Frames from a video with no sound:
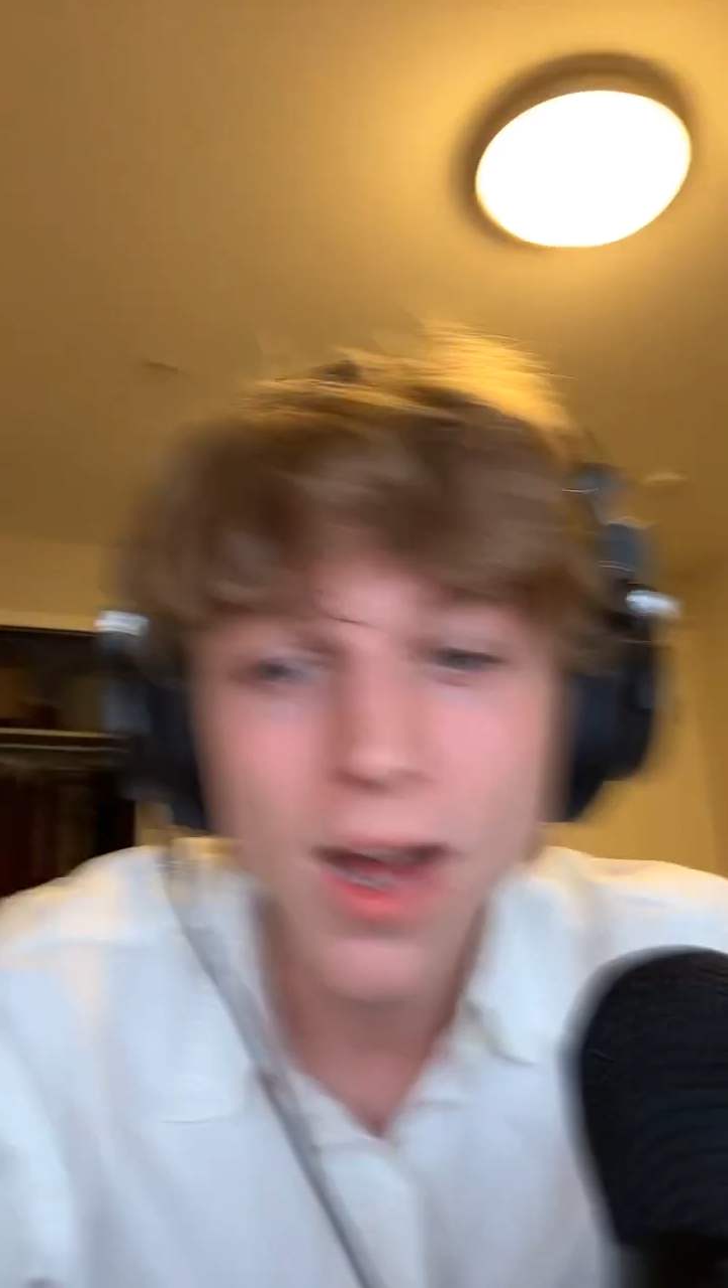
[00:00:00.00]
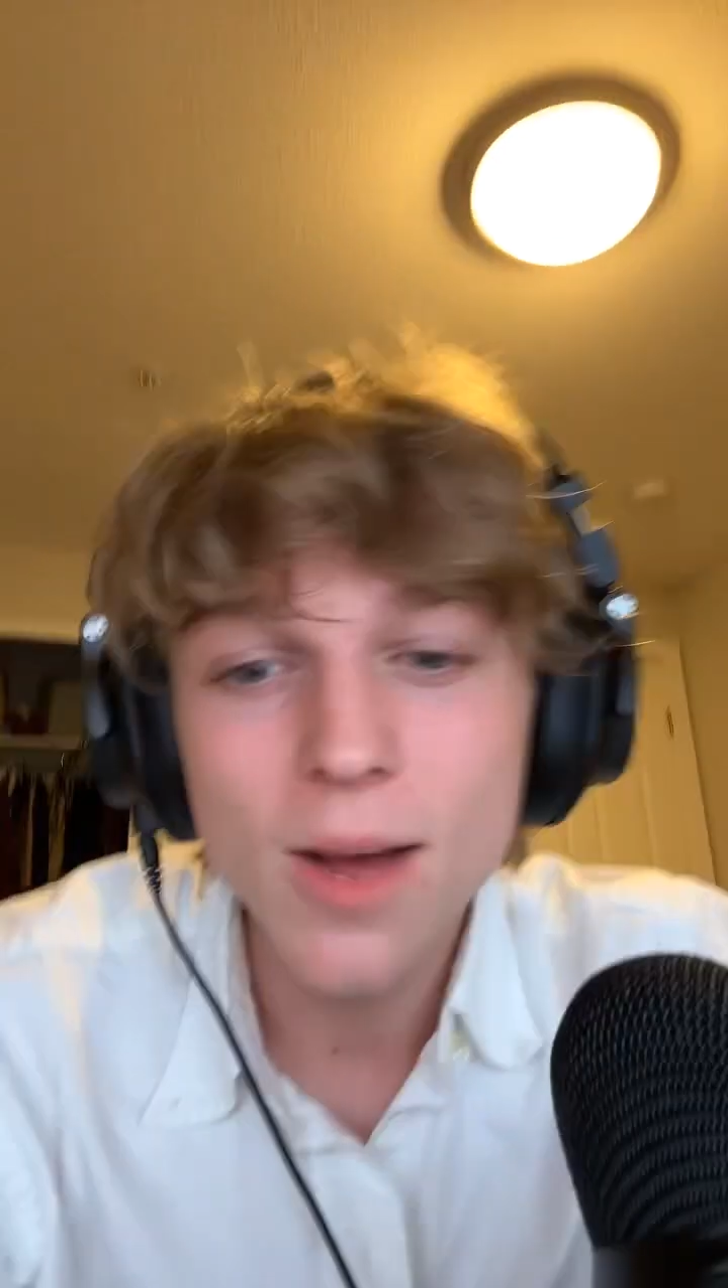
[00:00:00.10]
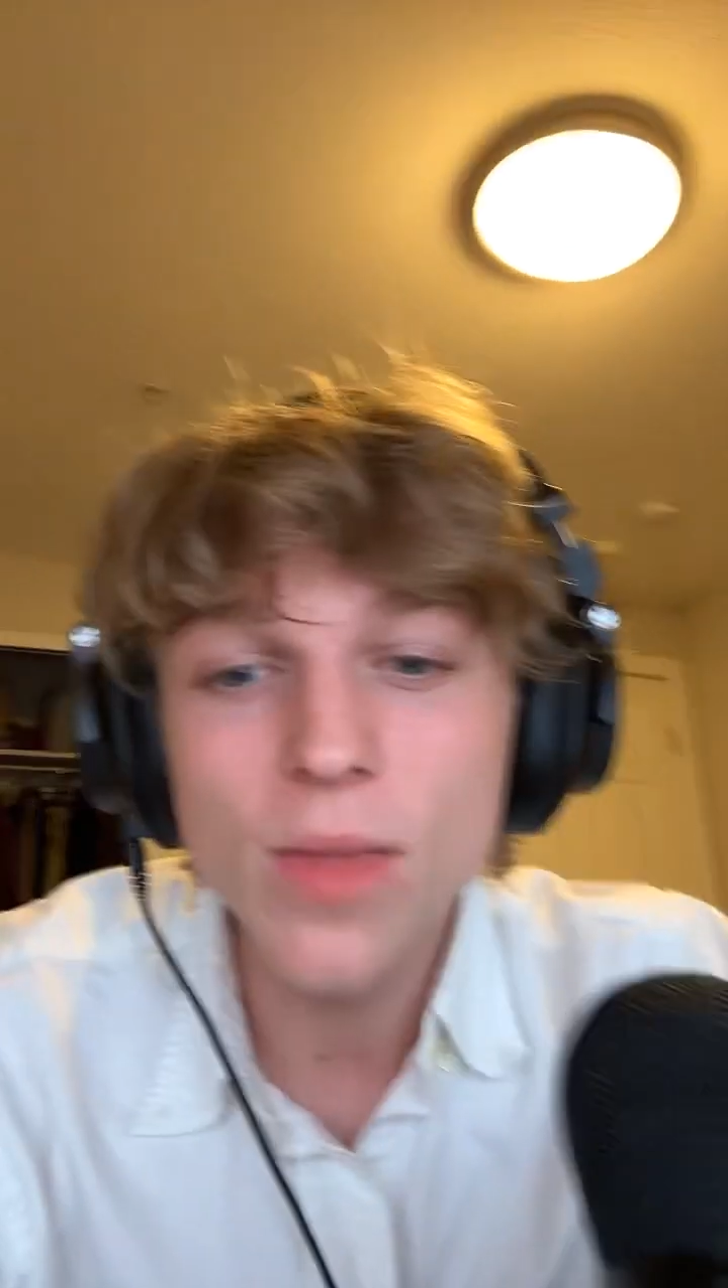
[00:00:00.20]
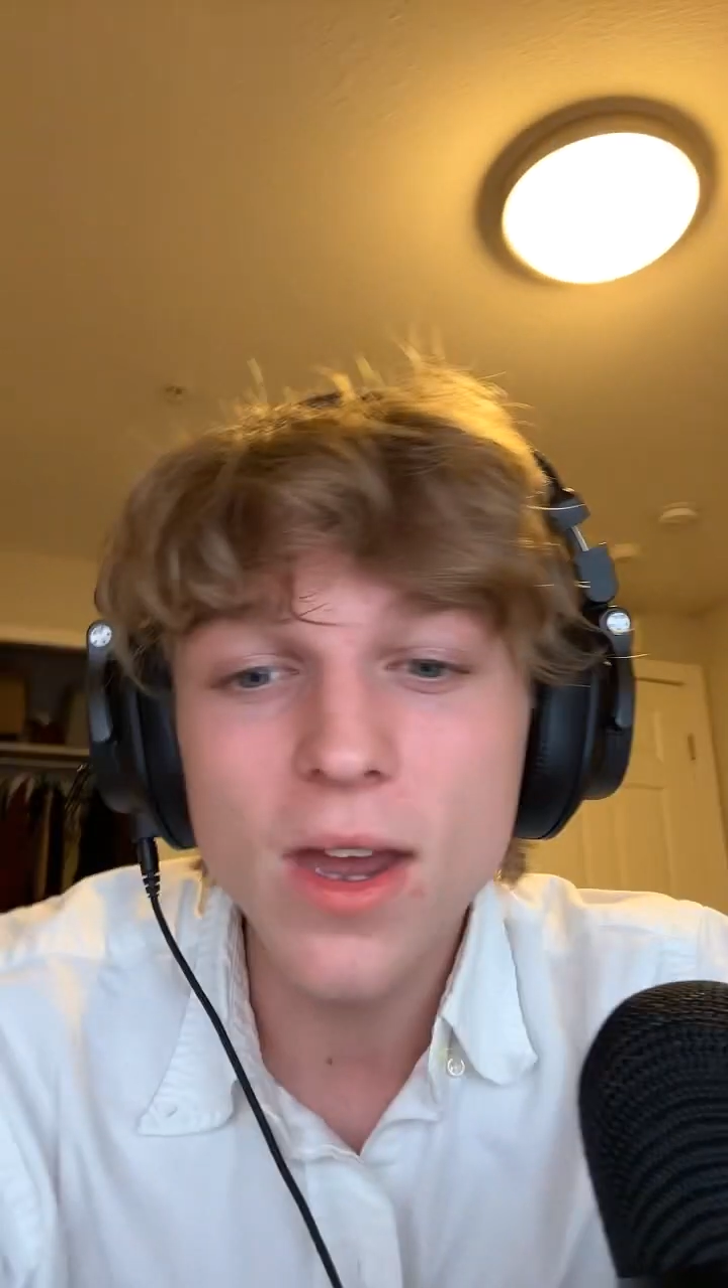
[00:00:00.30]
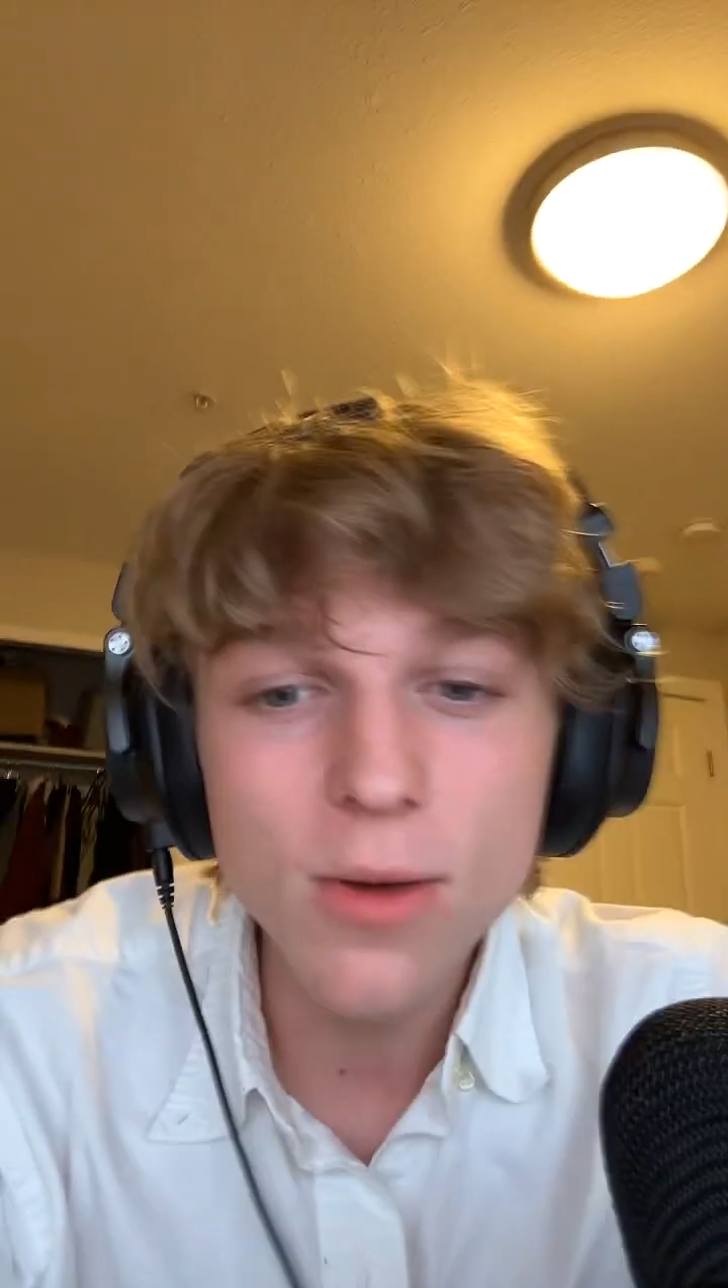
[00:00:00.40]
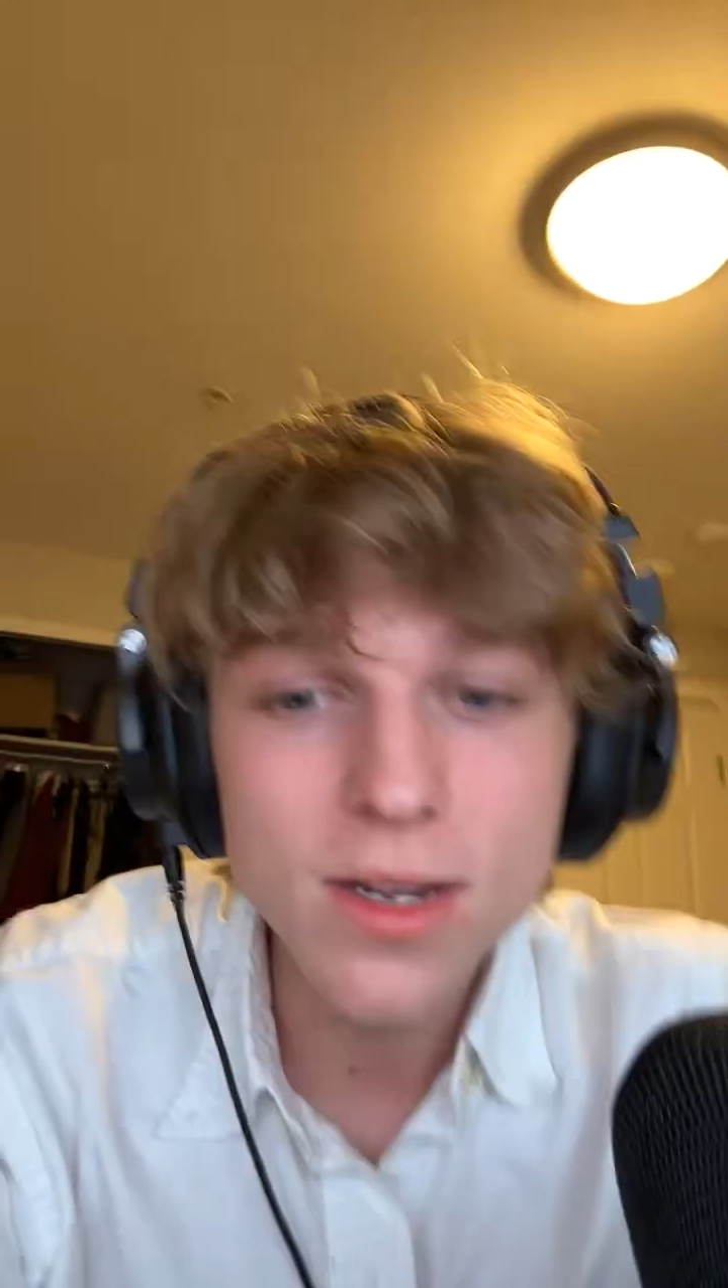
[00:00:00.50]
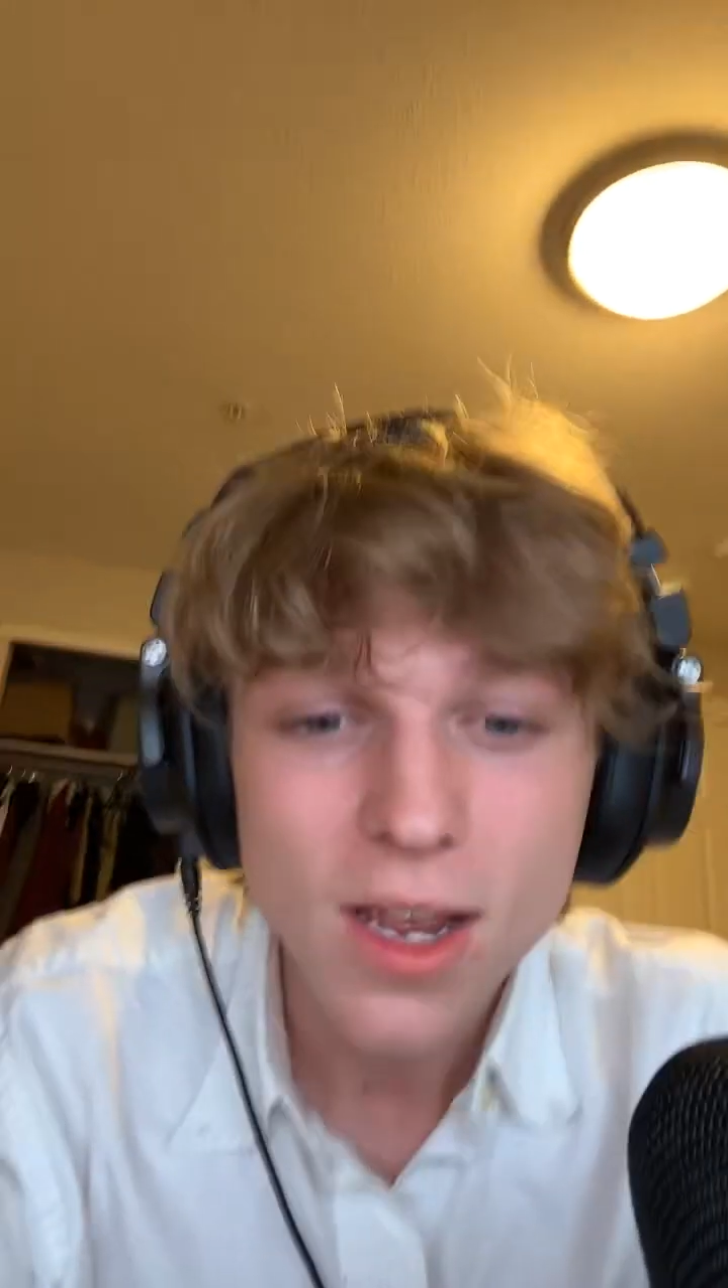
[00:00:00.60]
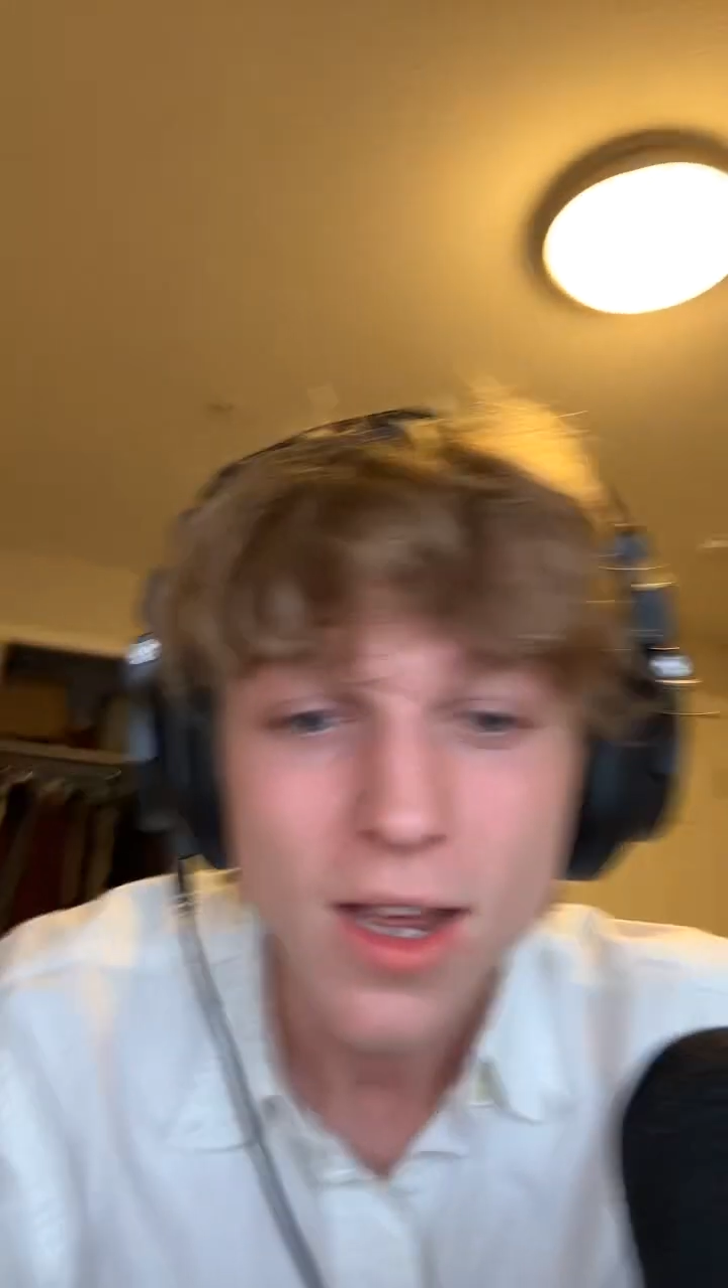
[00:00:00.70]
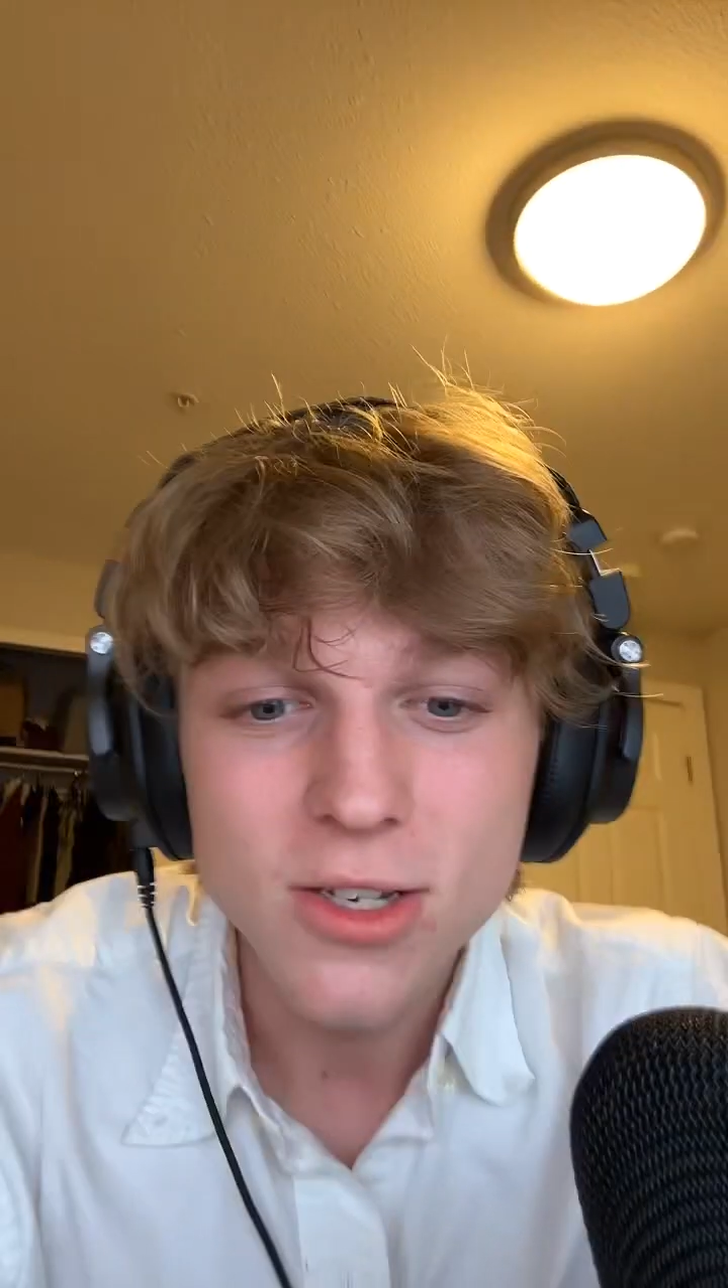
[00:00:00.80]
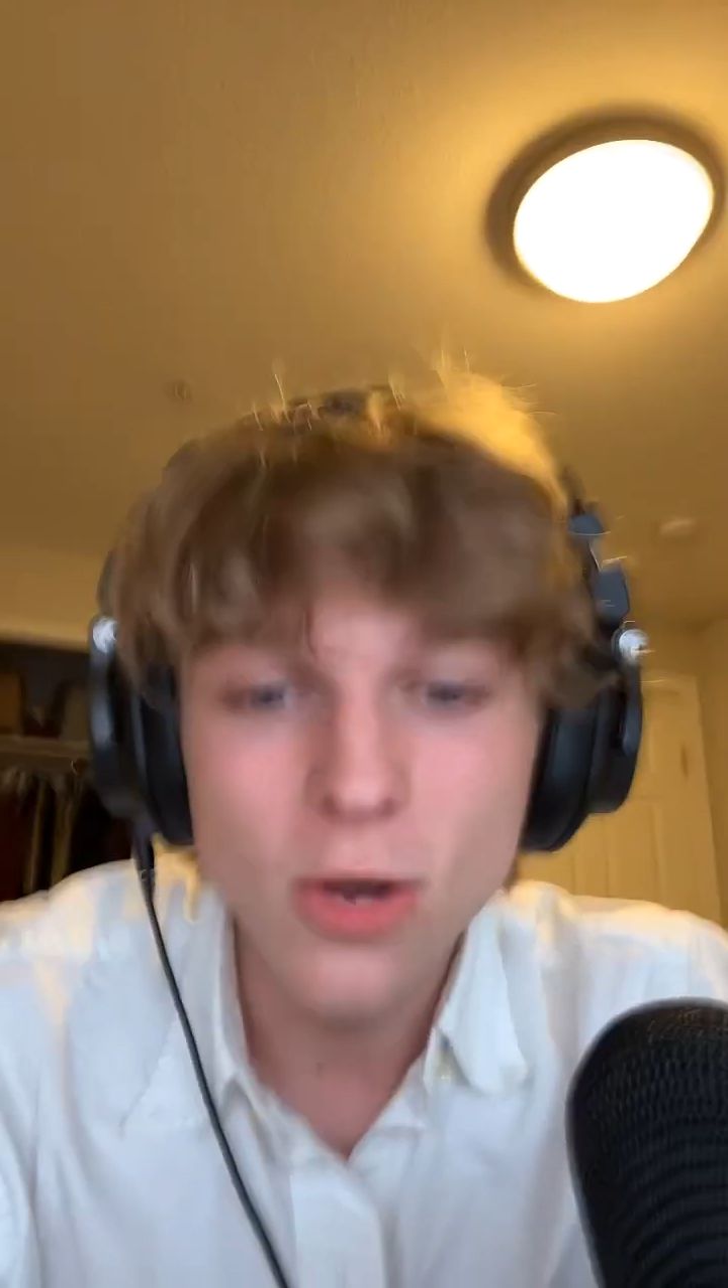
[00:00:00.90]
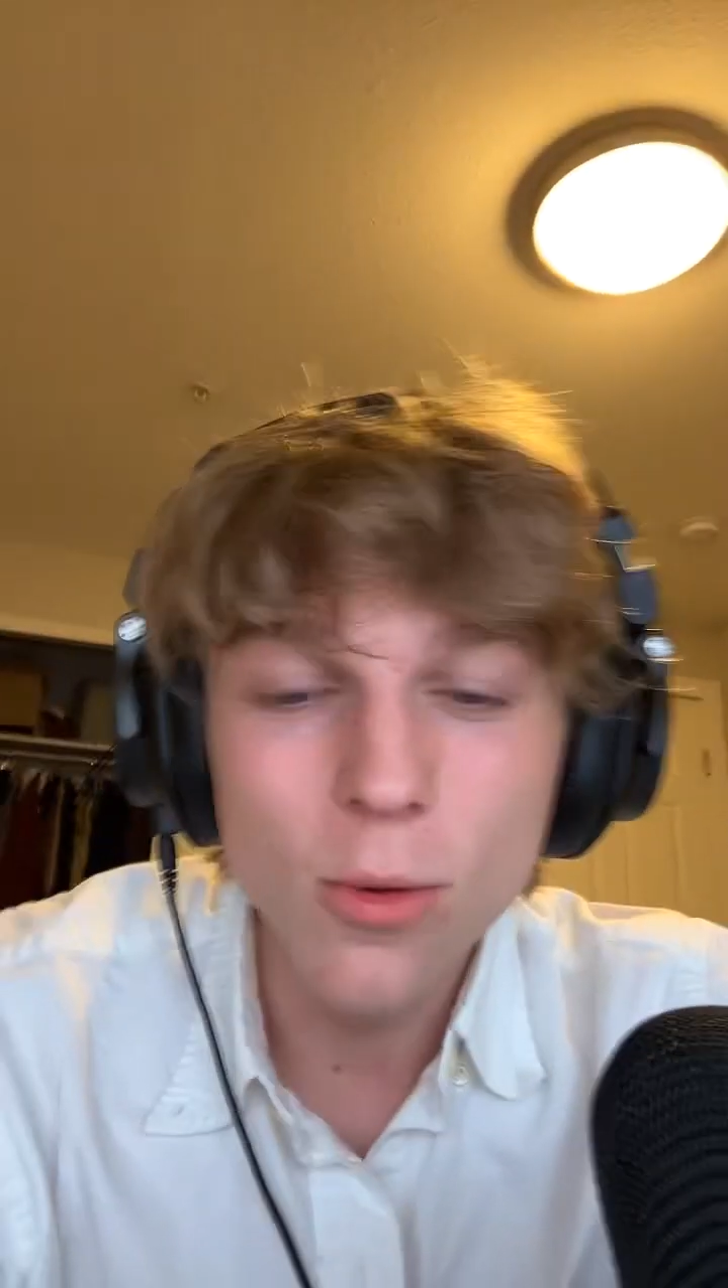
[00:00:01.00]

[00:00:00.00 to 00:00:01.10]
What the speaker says: Anyways,